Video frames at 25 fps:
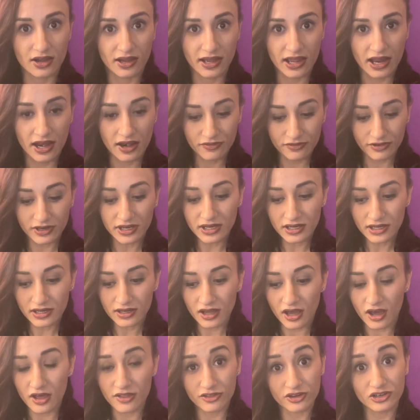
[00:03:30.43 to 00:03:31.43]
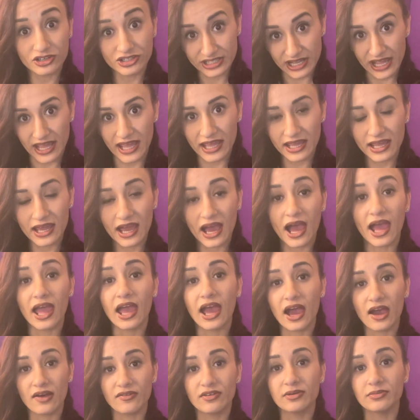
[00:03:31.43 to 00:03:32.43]
Every other day, I
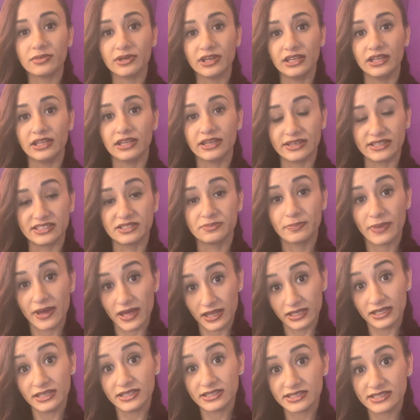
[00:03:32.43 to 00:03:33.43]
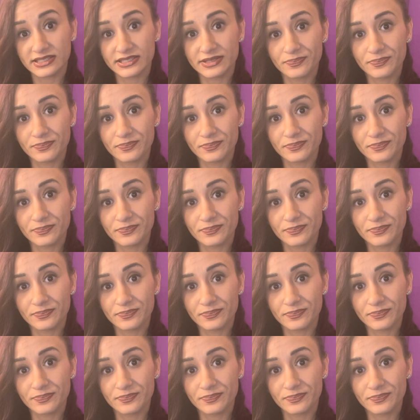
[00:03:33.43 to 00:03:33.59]
have him eating his pellets.